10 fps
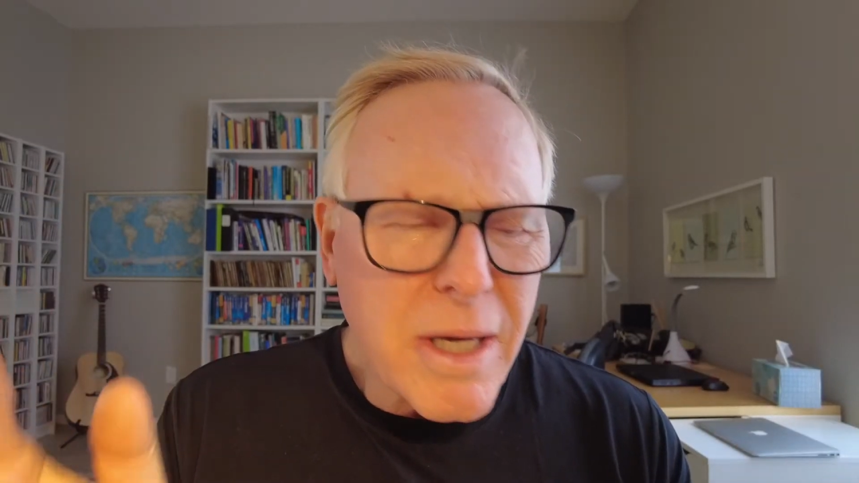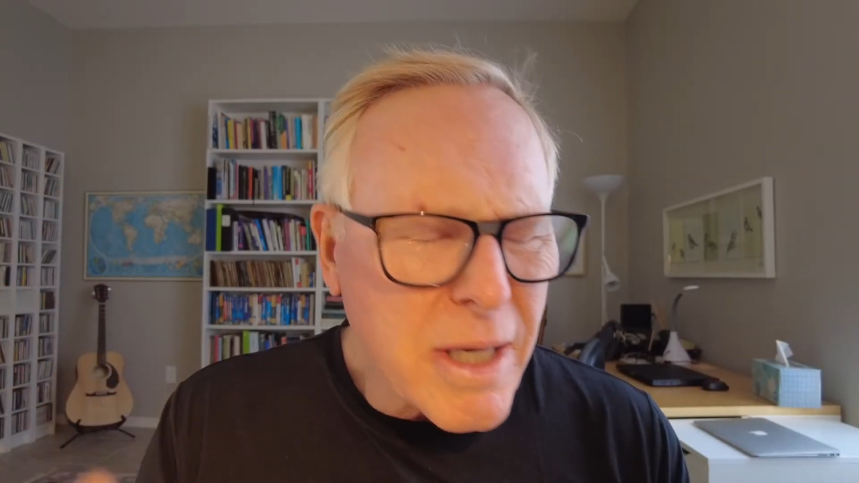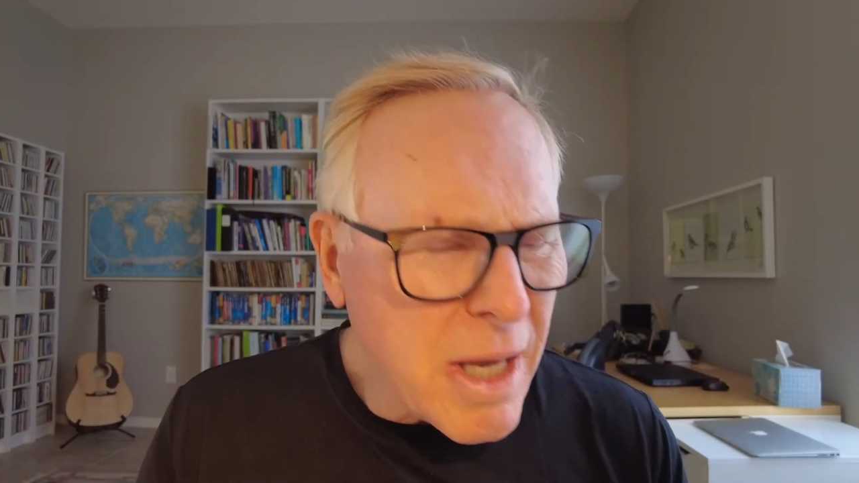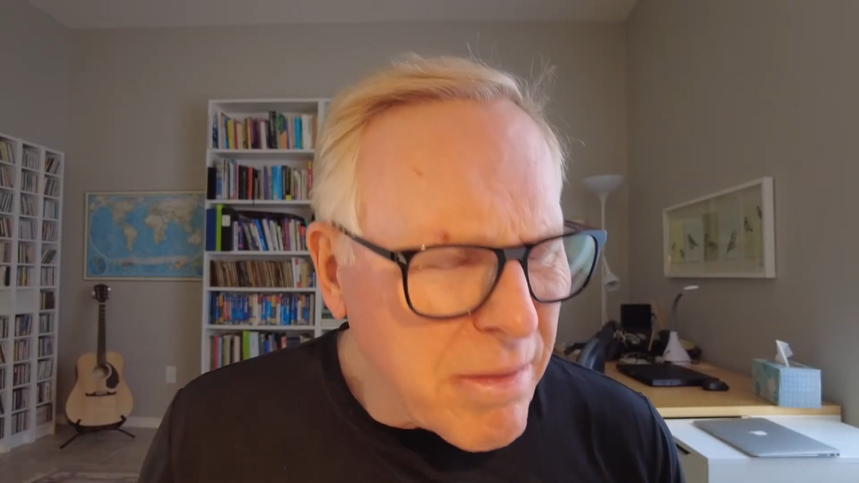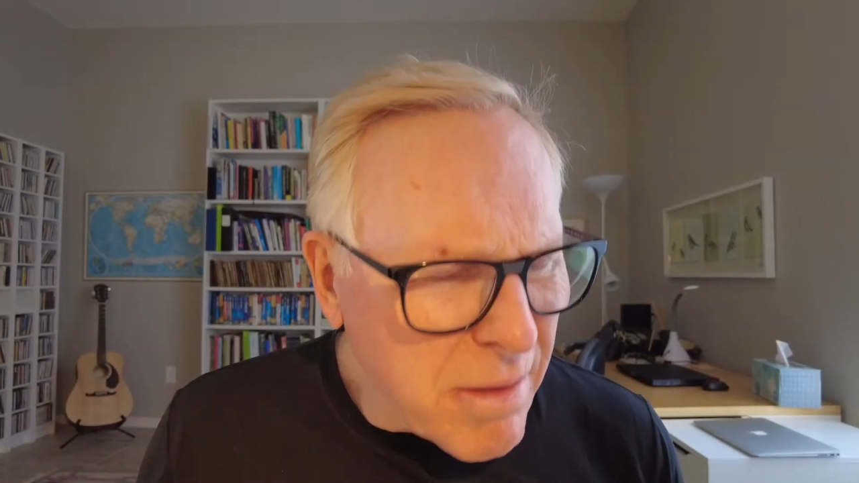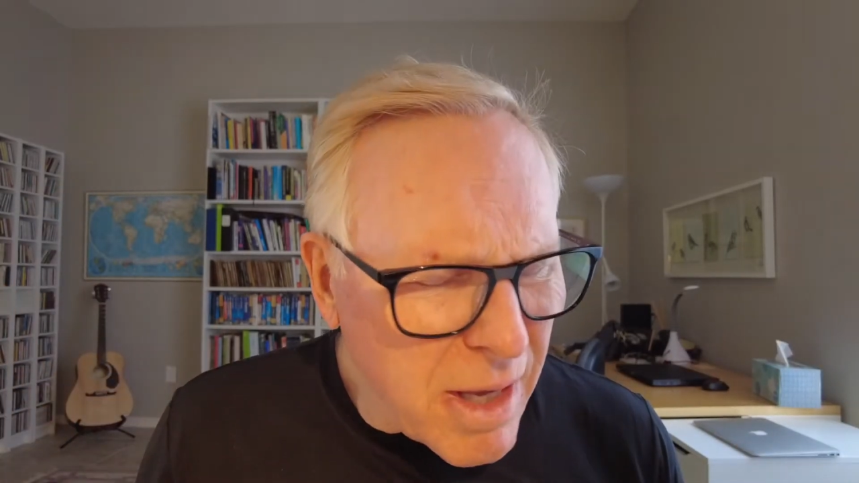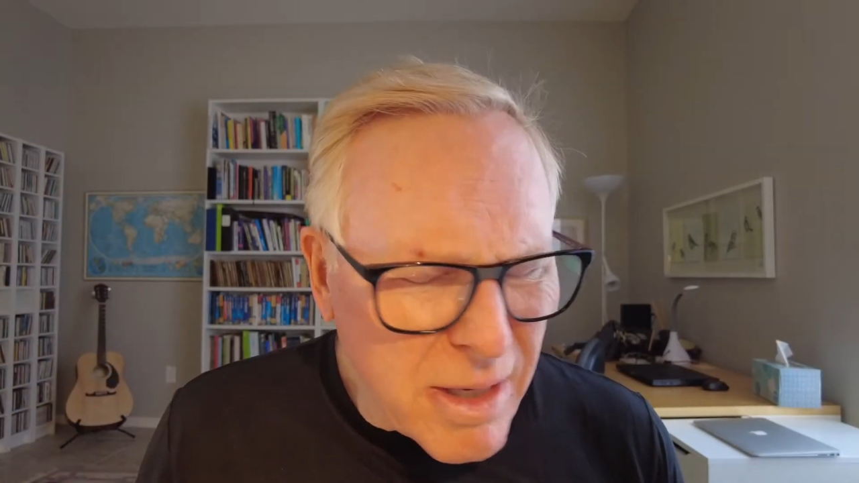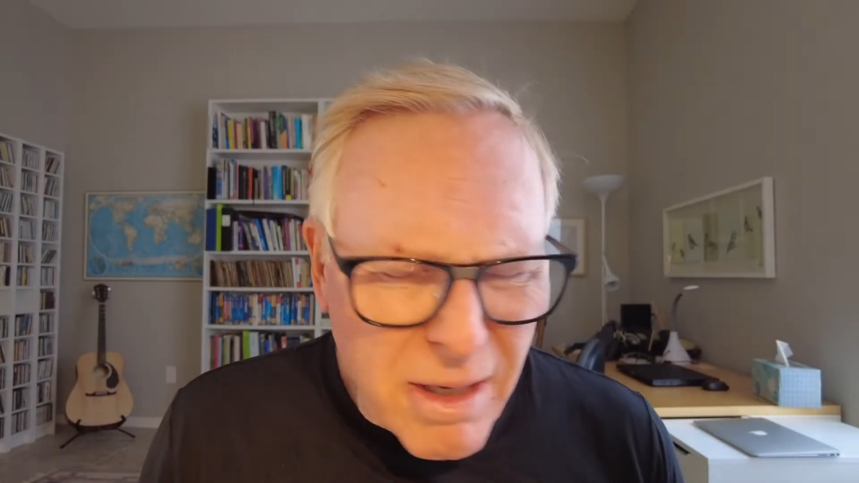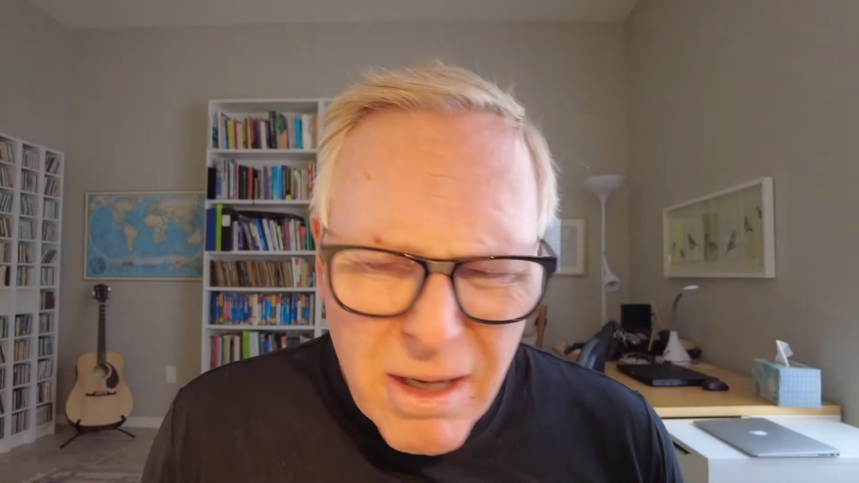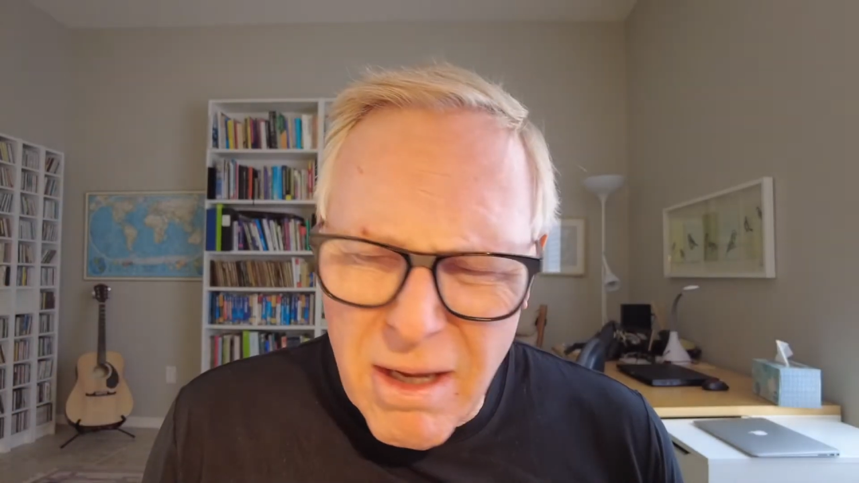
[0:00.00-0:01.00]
And I thought,